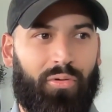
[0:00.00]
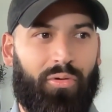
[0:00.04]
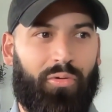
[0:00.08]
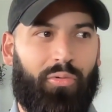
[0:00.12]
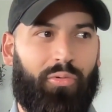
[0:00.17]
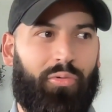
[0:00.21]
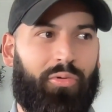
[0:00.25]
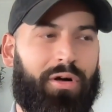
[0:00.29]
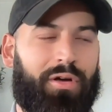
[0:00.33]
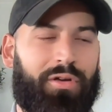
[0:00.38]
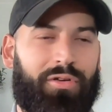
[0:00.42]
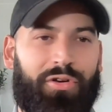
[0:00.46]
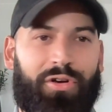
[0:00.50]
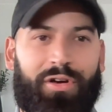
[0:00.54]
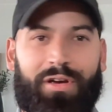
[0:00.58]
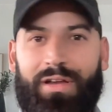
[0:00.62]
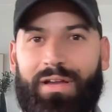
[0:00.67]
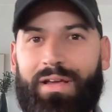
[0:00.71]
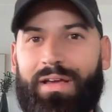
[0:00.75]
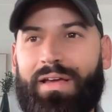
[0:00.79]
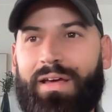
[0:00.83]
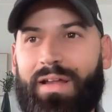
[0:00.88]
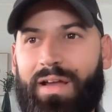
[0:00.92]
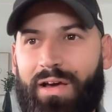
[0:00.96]
what you're
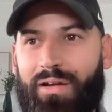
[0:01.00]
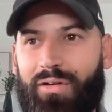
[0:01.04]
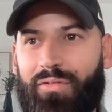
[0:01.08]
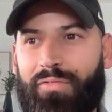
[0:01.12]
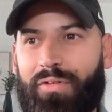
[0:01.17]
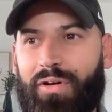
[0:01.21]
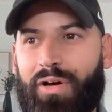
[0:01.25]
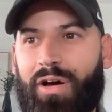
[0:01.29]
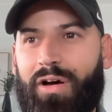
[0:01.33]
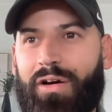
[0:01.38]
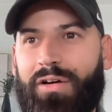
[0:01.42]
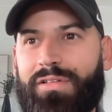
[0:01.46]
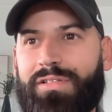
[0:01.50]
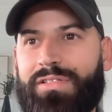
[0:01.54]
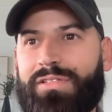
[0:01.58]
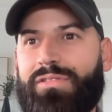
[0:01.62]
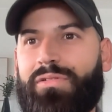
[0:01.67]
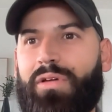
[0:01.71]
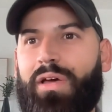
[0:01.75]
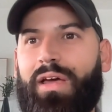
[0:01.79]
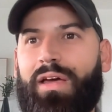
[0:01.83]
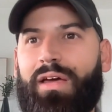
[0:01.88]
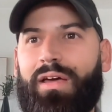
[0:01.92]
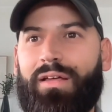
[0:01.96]
going to get out of
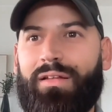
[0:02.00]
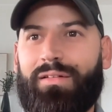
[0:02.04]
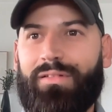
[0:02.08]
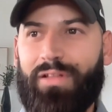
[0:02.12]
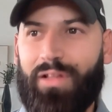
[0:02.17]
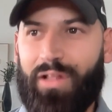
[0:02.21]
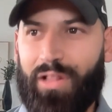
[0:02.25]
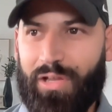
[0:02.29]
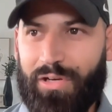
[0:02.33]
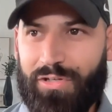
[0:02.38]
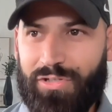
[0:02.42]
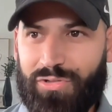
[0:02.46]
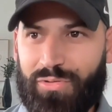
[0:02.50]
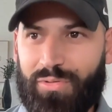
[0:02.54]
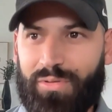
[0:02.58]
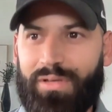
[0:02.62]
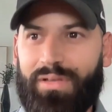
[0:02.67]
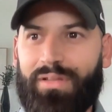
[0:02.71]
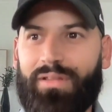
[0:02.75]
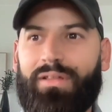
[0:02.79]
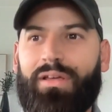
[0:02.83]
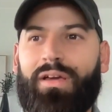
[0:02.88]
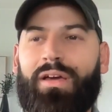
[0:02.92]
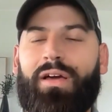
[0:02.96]
us, and the
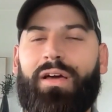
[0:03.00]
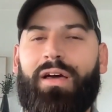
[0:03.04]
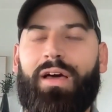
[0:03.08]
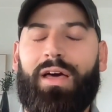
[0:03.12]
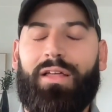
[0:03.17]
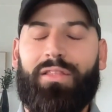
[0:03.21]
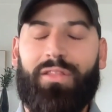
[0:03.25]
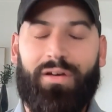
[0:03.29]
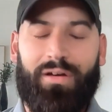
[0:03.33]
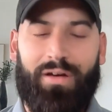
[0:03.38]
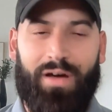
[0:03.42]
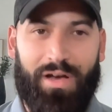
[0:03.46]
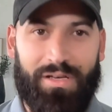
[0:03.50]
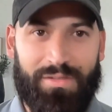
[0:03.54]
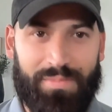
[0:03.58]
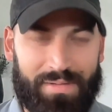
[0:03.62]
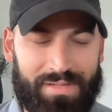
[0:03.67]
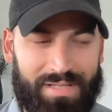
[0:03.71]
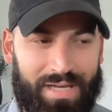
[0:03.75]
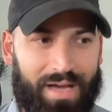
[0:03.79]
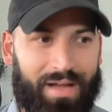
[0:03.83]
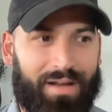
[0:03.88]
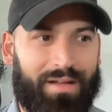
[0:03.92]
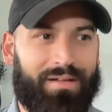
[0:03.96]
luxury and the
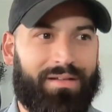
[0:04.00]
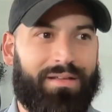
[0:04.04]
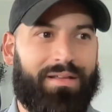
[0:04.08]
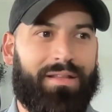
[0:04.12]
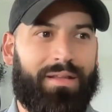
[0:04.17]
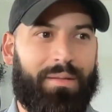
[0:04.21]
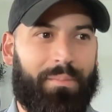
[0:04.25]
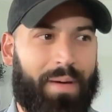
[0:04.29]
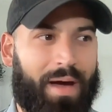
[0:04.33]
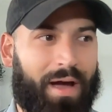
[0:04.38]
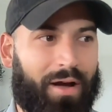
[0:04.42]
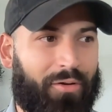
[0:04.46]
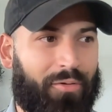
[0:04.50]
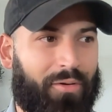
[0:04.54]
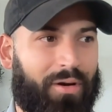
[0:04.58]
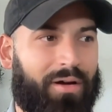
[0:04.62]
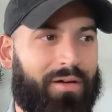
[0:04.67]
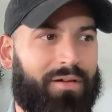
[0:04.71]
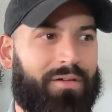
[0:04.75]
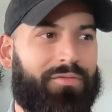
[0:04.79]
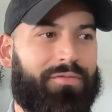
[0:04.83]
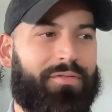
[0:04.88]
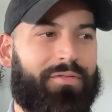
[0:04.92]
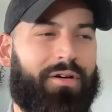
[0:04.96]
hospitality and the
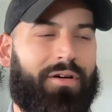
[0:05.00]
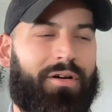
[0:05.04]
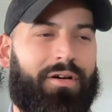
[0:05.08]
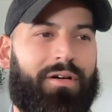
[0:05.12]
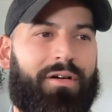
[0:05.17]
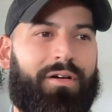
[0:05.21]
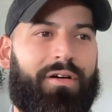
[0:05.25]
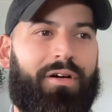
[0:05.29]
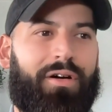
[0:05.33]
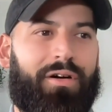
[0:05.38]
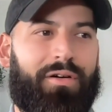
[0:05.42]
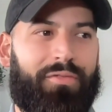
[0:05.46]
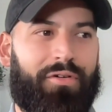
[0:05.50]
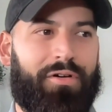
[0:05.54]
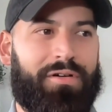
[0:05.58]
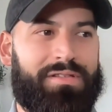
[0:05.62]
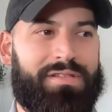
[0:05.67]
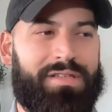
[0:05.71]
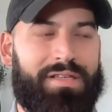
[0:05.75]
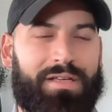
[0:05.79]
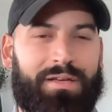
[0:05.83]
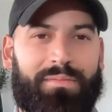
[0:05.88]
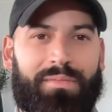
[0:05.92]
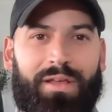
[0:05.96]
background of our
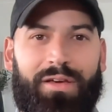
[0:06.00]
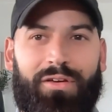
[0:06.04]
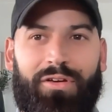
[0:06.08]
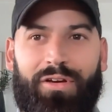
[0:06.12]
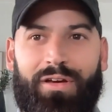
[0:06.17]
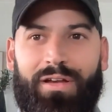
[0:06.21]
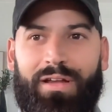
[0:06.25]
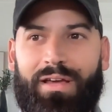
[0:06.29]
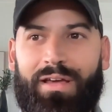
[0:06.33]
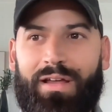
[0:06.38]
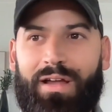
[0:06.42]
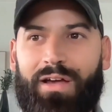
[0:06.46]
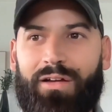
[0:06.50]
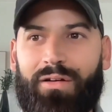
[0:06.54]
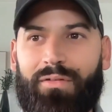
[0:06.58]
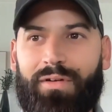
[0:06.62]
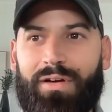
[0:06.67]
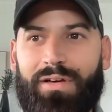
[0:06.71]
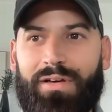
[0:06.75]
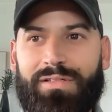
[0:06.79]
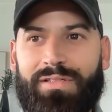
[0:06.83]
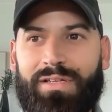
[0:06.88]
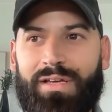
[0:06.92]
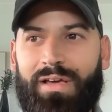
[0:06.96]
team that you're going to get out of
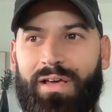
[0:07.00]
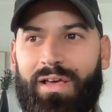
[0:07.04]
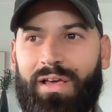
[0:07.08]
us,